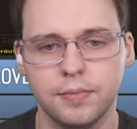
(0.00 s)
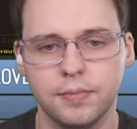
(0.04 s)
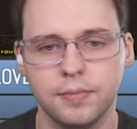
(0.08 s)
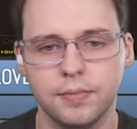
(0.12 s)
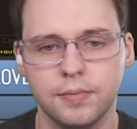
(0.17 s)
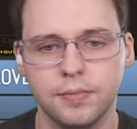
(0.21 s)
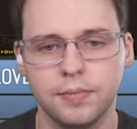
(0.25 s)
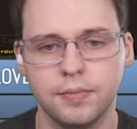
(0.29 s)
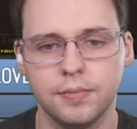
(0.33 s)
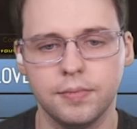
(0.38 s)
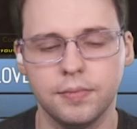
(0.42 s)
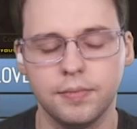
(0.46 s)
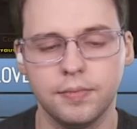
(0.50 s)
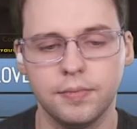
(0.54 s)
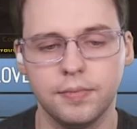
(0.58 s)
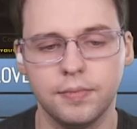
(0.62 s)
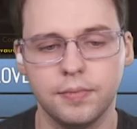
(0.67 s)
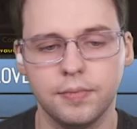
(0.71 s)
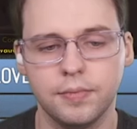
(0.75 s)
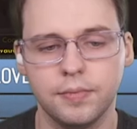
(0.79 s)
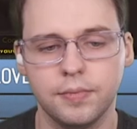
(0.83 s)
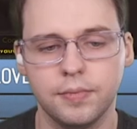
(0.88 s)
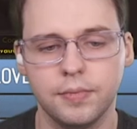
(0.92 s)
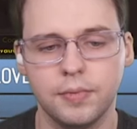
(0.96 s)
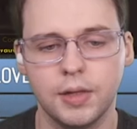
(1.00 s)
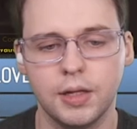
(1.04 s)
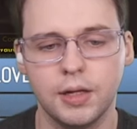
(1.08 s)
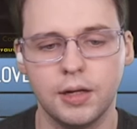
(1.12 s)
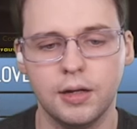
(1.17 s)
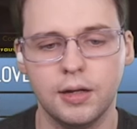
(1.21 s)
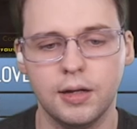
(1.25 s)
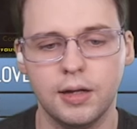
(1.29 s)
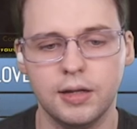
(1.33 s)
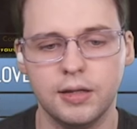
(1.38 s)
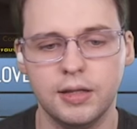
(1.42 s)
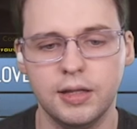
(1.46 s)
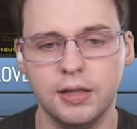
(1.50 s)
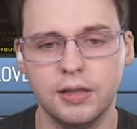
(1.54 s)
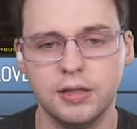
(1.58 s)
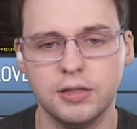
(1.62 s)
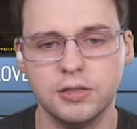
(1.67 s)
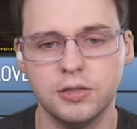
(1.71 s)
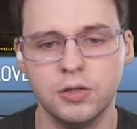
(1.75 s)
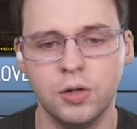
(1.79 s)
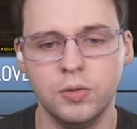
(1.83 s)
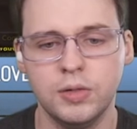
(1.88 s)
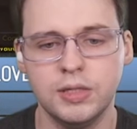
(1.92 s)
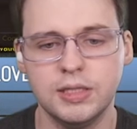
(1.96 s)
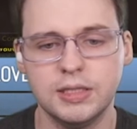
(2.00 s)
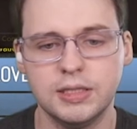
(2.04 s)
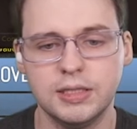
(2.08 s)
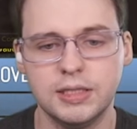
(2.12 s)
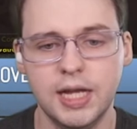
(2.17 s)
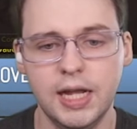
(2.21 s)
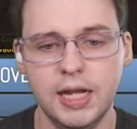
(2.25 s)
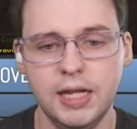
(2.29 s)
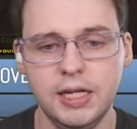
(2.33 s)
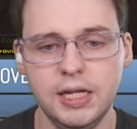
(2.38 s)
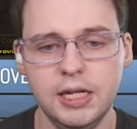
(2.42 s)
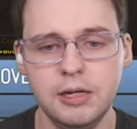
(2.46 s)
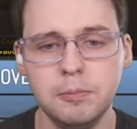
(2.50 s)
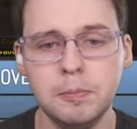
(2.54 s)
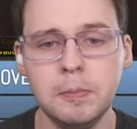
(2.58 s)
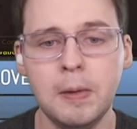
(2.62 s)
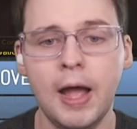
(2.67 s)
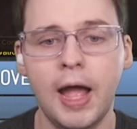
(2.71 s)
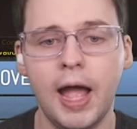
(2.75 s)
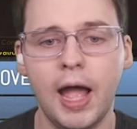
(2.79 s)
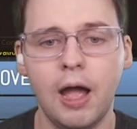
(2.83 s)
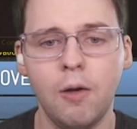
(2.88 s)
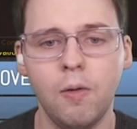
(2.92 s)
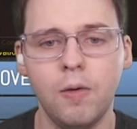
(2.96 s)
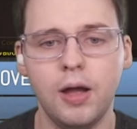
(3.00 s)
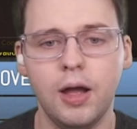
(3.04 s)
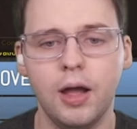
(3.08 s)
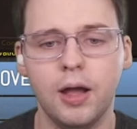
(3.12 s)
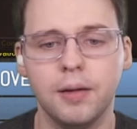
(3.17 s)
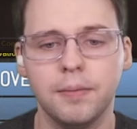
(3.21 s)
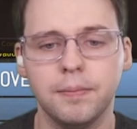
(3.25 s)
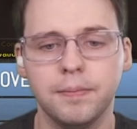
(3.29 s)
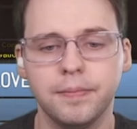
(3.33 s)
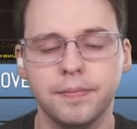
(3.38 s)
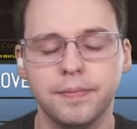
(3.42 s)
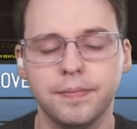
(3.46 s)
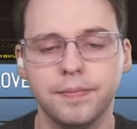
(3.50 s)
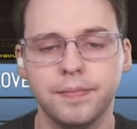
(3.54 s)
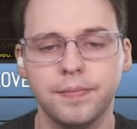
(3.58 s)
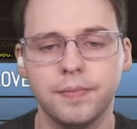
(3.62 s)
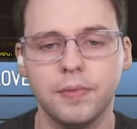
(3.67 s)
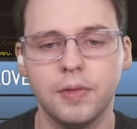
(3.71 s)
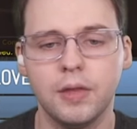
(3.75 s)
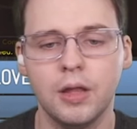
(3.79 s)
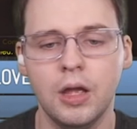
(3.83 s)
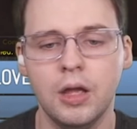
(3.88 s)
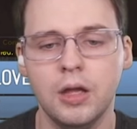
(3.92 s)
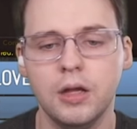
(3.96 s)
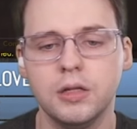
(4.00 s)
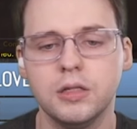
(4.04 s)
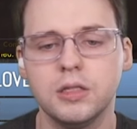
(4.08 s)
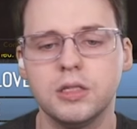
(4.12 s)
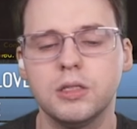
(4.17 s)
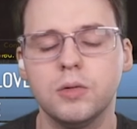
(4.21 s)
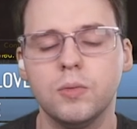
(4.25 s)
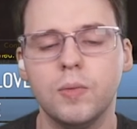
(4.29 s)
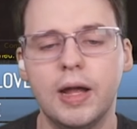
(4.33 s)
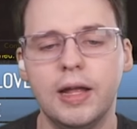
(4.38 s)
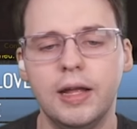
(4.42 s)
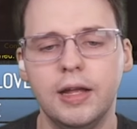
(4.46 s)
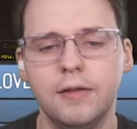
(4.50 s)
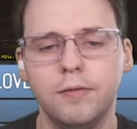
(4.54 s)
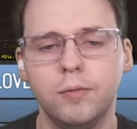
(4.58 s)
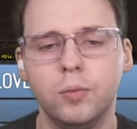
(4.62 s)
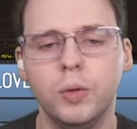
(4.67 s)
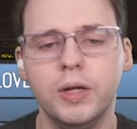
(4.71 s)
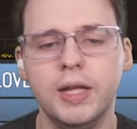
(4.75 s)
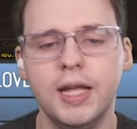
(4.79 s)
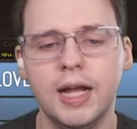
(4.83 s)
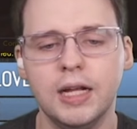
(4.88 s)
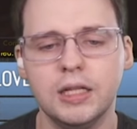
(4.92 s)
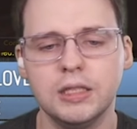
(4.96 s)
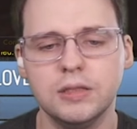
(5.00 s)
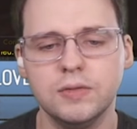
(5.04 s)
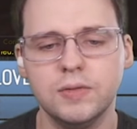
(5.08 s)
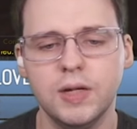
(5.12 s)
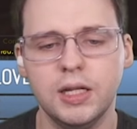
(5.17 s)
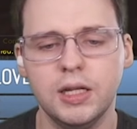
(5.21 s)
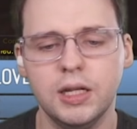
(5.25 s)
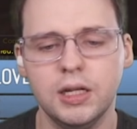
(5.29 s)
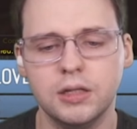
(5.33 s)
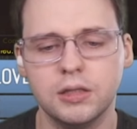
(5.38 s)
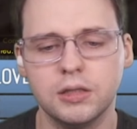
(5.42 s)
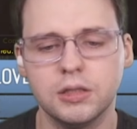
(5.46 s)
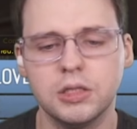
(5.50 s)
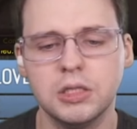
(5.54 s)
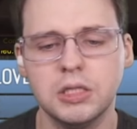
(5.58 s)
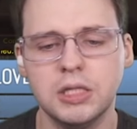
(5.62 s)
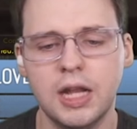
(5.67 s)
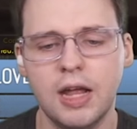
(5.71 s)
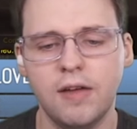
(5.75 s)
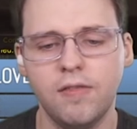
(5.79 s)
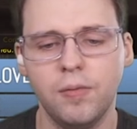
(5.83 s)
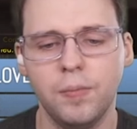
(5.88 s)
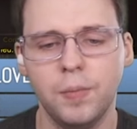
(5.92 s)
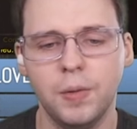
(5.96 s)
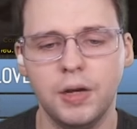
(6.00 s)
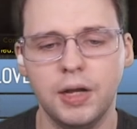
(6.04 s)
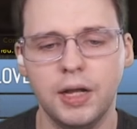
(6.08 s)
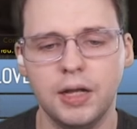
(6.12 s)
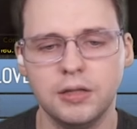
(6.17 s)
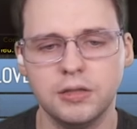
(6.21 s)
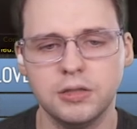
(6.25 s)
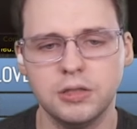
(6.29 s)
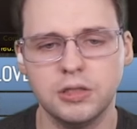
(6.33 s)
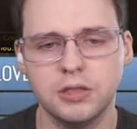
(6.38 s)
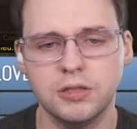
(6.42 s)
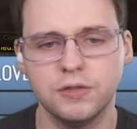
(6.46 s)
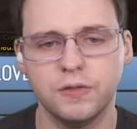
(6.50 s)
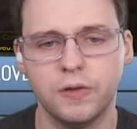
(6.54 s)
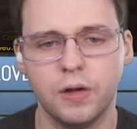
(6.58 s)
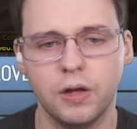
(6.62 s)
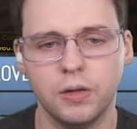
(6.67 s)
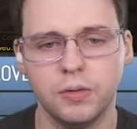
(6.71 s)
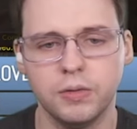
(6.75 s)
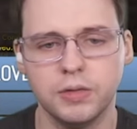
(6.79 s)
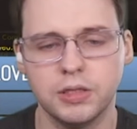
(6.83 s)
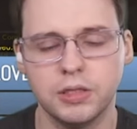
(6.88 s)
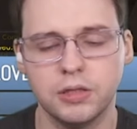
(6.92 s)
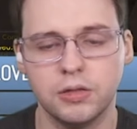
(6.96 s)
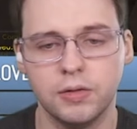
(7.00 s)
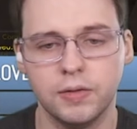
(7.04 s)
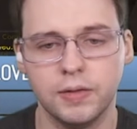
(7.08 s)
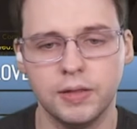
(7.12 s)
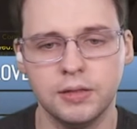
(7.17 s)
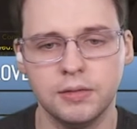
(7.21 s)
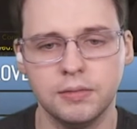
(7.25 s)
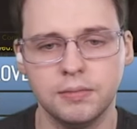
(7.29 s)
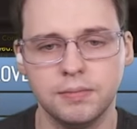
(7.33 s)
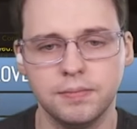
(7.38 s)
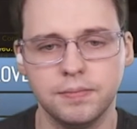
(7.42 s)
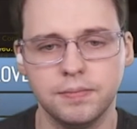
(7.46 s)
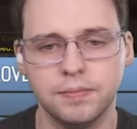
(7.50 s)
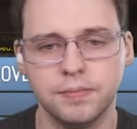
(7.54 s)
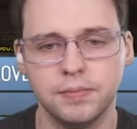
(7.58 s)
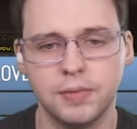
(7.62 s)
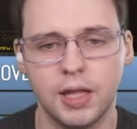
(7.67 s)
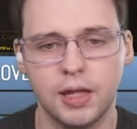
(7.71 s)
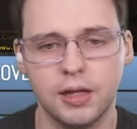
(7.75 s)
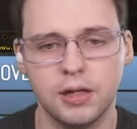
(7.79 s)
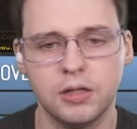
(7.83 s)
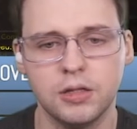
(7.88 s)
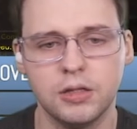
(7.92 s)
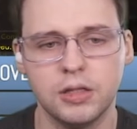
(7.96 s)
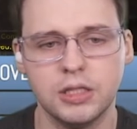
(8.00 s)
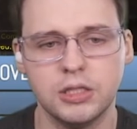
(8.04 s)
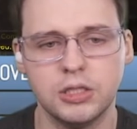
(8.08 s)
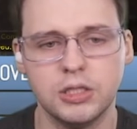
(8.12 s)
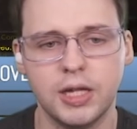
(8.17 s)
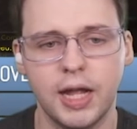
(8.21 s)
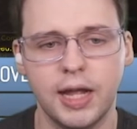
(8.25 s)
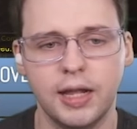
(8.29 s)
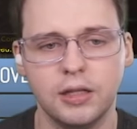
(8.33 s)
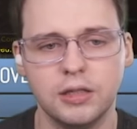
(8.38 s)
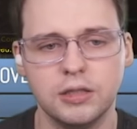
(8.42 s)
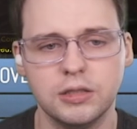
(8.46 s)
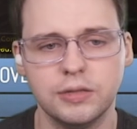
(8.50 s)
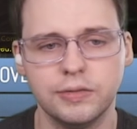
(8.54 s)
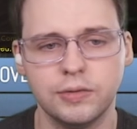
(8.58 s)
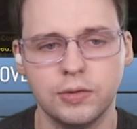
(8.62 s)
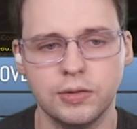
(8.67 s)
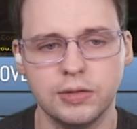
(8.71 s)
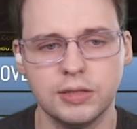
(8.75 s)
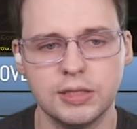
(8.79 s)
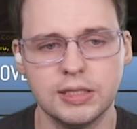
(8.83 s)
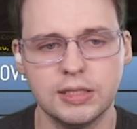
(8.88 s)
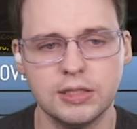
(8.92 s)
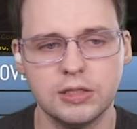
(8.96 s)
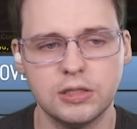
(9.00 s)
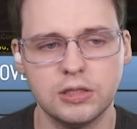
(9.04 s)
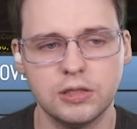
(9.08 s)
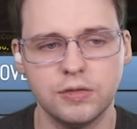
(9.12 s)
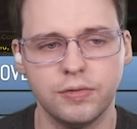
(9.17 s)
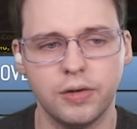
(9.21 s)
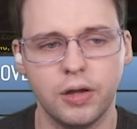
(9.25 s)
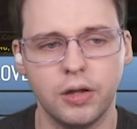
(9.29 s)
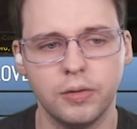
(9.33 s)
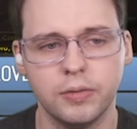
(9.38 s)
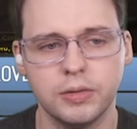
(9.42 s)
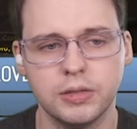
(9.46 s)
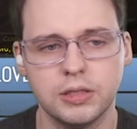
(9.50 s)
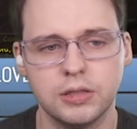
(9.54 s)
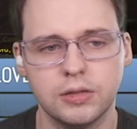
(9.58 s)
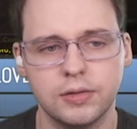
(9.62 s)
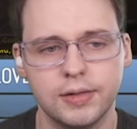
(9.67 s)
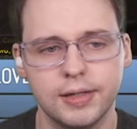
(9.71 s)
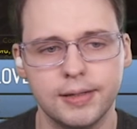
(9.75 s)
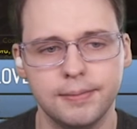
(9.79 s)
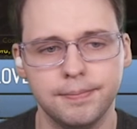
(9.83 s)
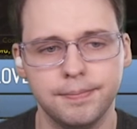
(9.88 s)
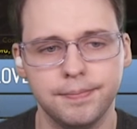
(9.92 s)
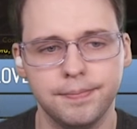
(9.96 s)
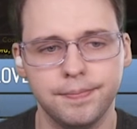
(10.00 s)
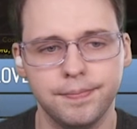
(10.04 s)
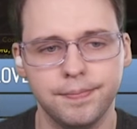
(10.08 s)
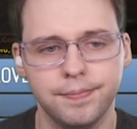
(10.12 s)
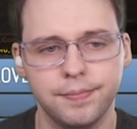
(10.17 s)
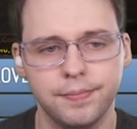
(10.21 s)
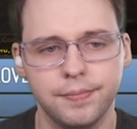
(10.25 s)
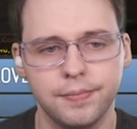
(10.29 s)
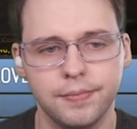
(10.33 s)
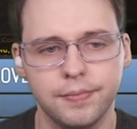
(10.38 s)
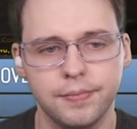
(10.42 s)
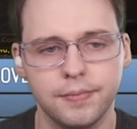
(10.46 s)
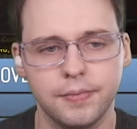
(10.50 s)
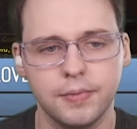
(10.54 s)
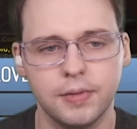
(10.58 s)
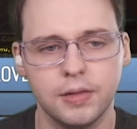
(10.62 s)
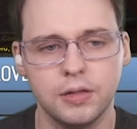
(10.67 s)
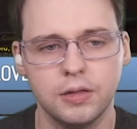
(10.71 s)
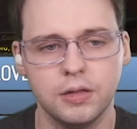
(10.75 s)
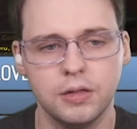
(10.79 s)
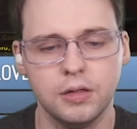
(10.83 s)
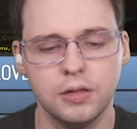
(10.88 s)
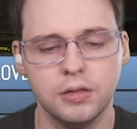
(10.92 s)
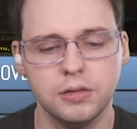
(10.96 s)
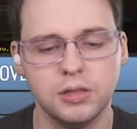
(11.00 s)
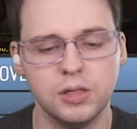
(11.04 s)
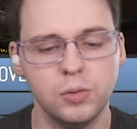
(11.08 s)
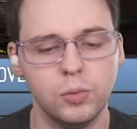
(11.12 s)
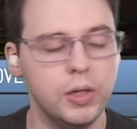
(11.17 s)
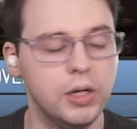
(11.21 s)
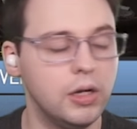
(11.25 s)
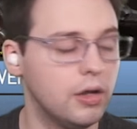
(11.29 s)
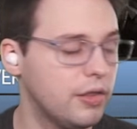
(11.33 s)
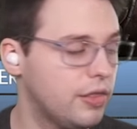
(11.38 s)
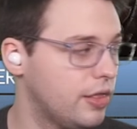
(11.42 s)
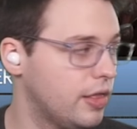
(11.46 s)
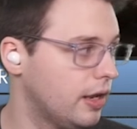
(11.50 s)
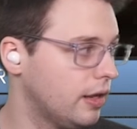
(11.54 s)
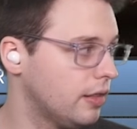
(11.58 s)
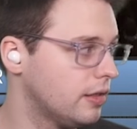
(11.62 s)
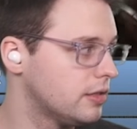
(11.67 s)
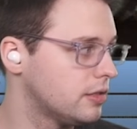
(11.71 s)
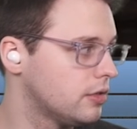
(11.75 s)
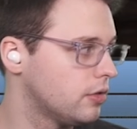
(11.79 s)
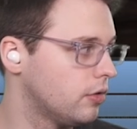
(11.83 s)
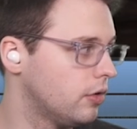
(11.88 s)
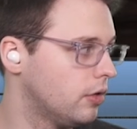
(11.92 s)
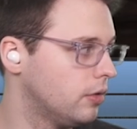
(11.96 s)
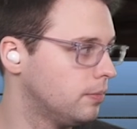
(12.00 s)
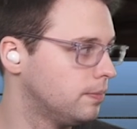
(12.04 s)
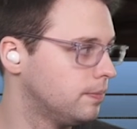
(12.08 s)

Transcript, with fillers: I think the stone is gaining power. So wait, if we activate it, couldn't everybody else just follow us through it? Like, couldn't the Jailer's forces just follow us through it? Did we not think this through?